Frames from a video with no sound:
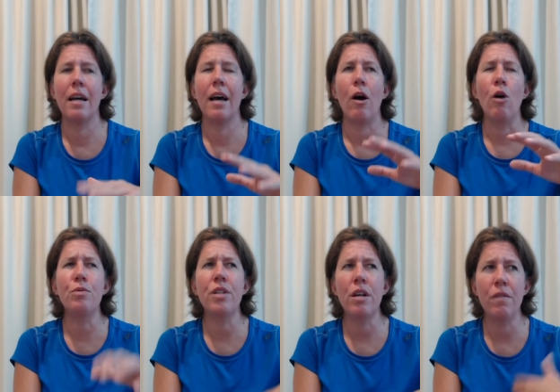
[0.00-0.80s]

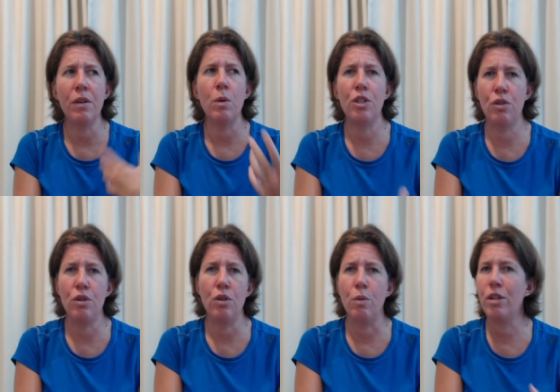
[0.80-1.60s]
observing what you
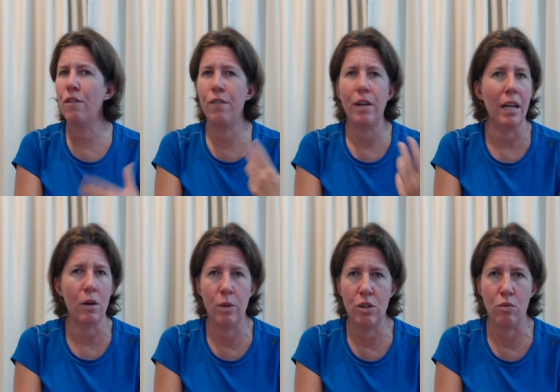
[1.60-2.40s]
do, what you feel like
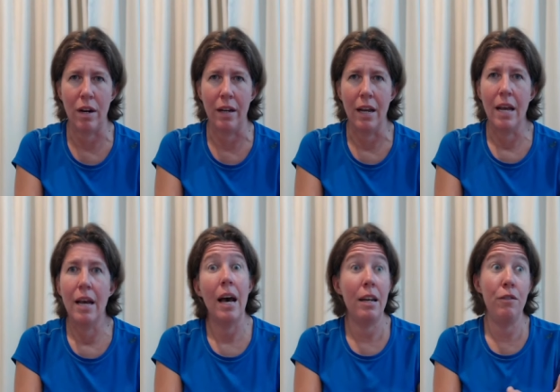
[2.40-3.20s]
when you run.
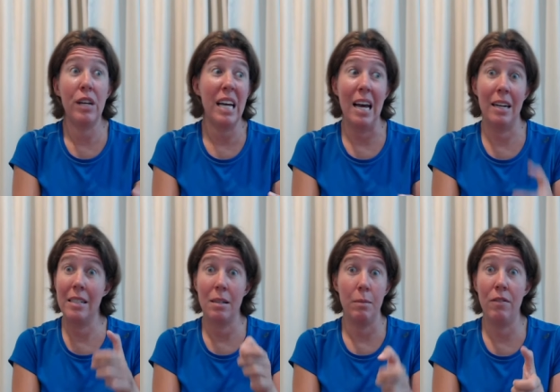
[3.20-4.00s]
And if you can,
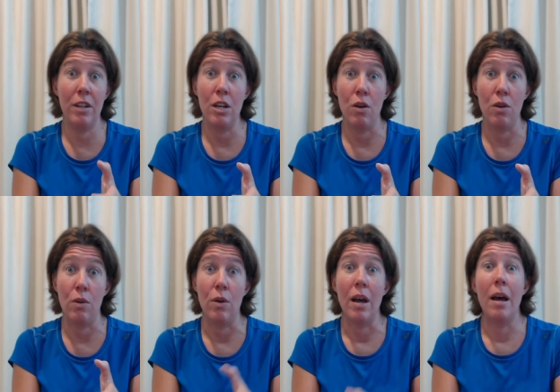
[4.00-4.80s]
let somebody video
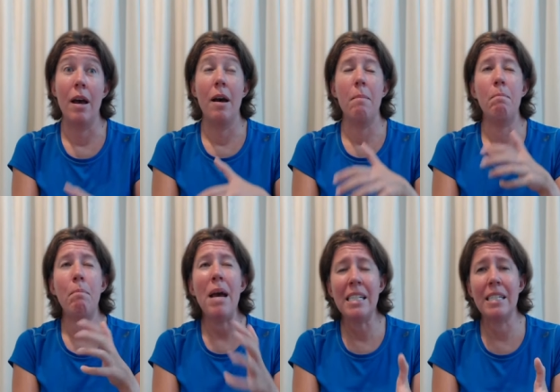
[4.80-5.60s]
you.
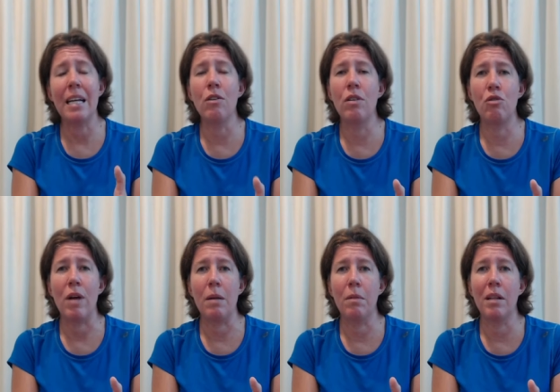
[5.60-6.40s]
Best done on a
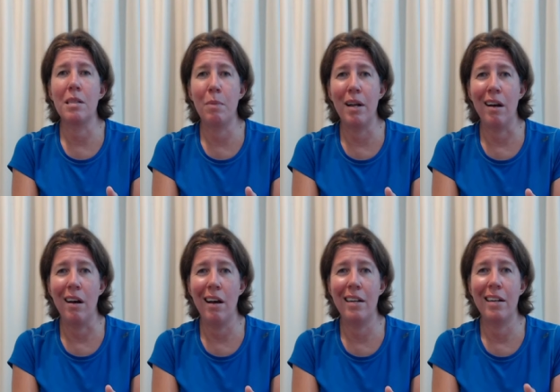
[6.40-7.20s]
treadmill. It's a bit
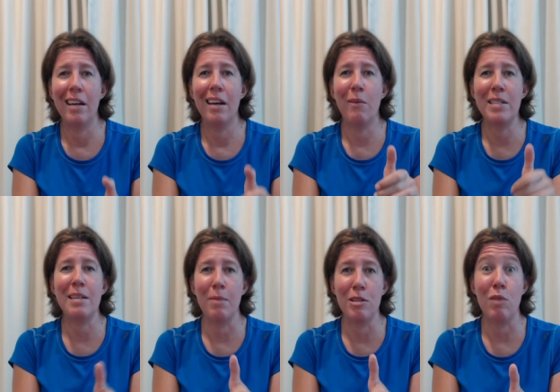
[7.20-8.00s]
hard when
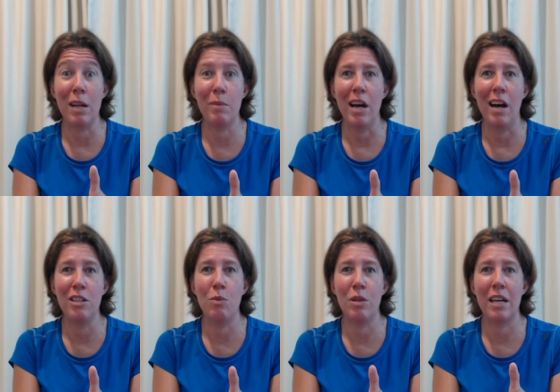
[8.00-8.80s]
somebody's running
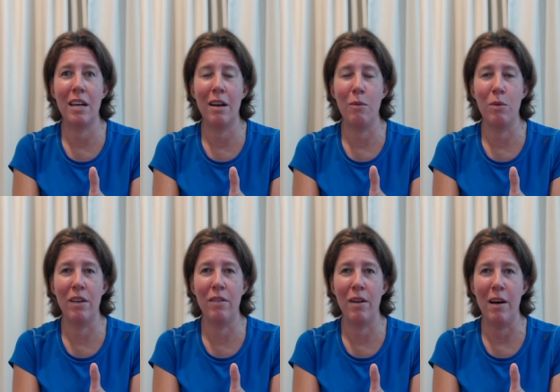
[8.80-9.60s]
behind you with
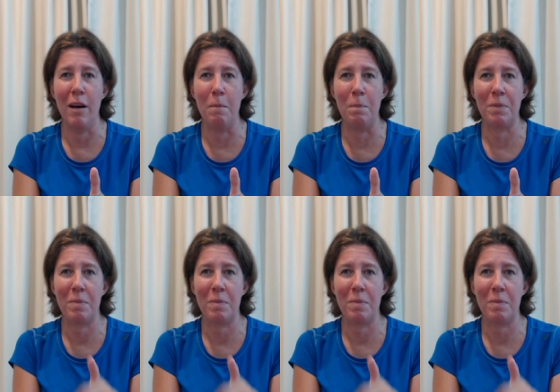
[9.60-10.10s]
a